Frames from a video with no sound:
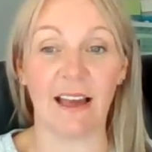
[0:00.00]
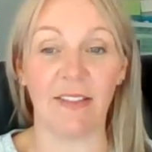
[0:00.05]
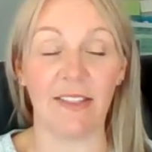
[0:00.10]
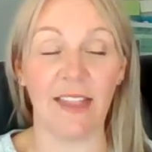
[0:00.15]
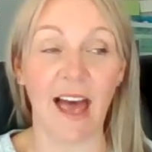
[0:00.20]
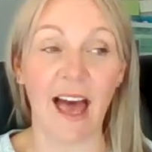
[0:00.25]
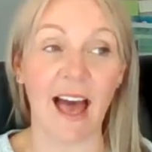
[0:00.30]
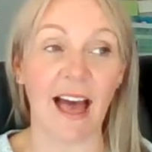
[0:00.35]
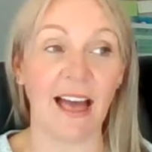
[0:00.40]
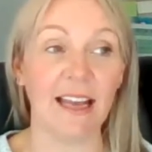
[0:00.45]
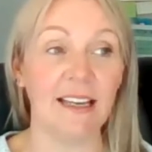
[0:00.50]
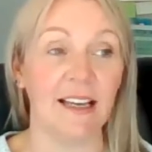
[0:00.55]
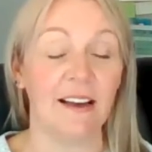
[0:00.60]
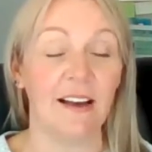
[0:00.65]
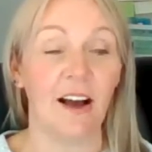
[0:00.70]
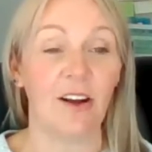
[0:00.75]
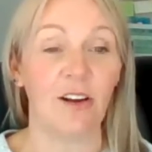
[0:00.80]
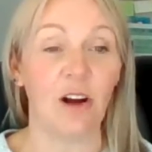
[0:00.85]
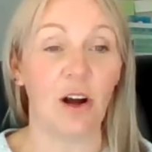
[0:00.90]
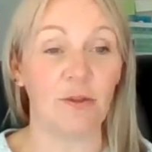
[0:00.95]
and then
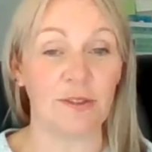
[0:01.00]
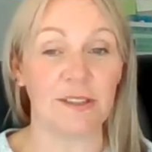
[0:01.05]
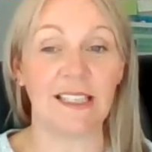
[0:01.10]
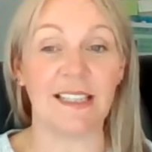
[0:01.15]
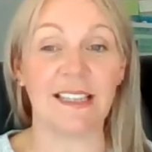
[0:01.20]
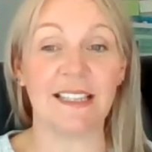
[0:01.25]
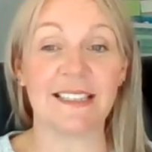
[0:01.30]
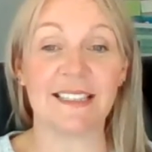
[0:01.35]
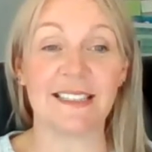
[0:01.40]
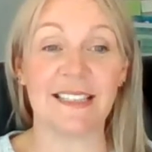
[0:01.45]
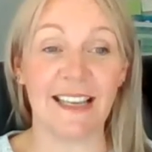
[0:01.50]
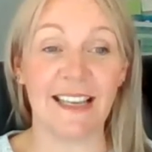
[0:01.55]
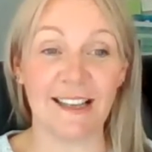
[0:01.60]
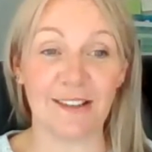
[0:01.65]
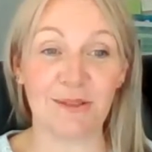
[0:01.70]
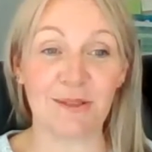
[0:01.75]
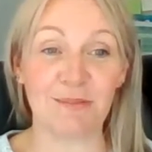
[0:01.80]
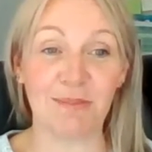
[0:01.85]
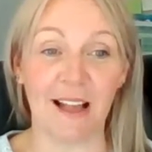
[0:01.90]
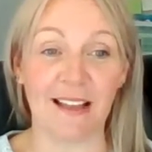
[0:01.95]
obviously the seed
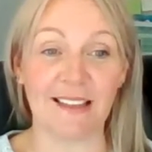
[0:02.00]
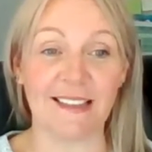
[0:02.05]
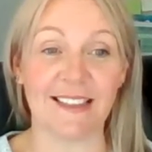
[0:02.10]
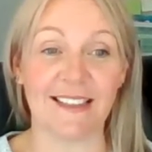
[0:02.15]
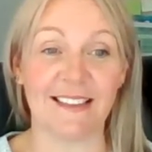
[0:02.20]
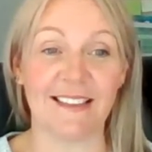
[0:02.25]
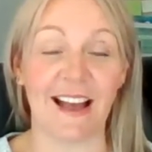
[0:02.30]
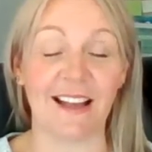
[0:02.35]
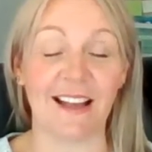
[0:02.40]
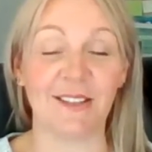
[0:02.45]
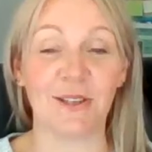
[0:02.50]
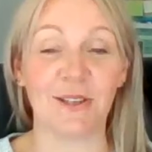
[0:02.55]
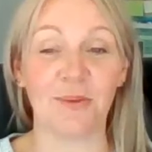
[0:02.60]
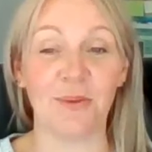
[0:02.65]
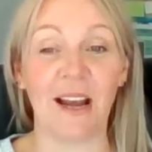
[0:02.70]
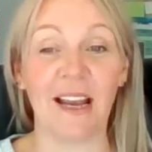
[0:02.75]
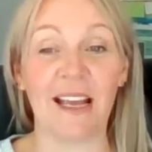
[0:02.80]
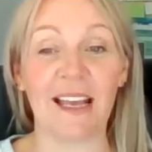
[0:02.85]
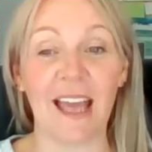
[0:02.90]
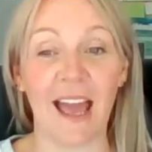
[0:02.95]
was planted then. So
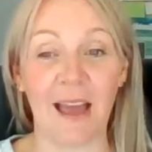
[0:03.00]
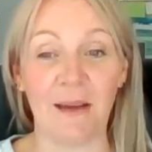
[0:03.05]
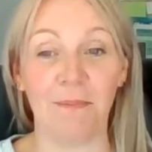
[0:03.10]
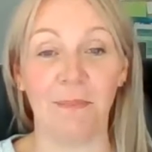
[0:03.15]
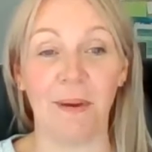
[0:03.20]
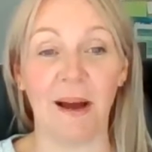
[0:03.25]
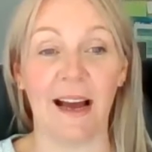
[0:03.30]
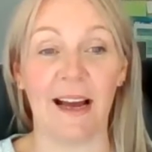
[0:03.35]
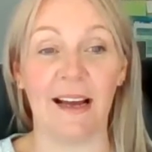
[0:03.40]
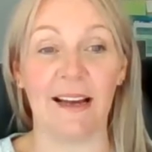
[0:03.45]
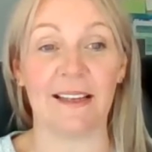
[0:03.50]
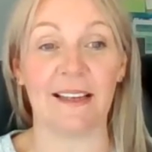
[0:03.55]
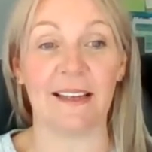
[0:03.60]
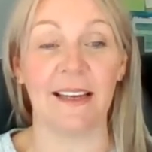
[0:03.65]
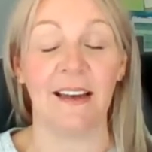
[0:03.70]
when I came back,